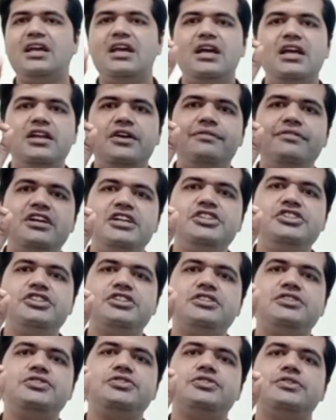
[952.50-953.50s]

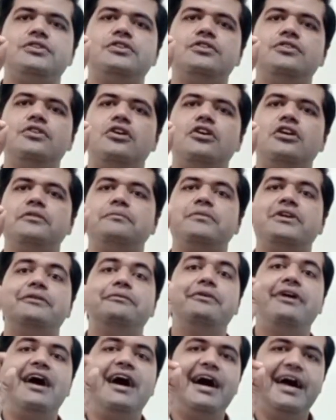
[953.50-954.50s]
Innovation should not be
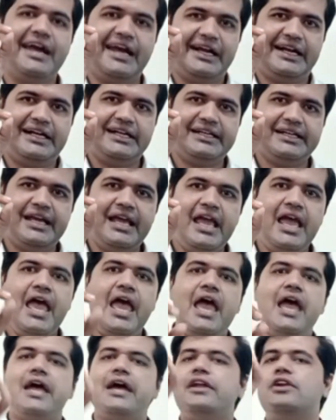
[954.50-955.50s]
wild.
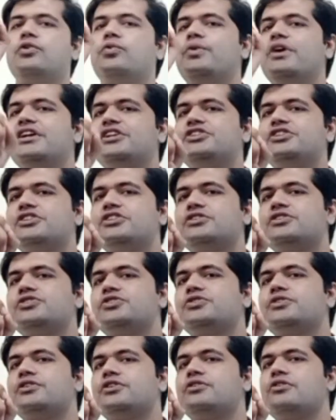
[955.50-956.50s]
Innovation
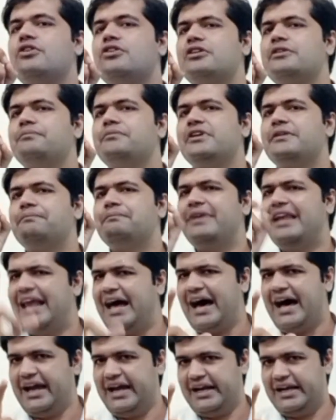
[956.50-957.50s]
should not be
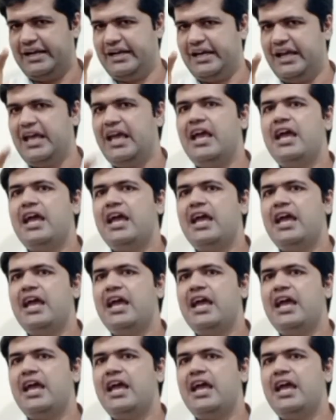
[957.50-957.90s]
blind.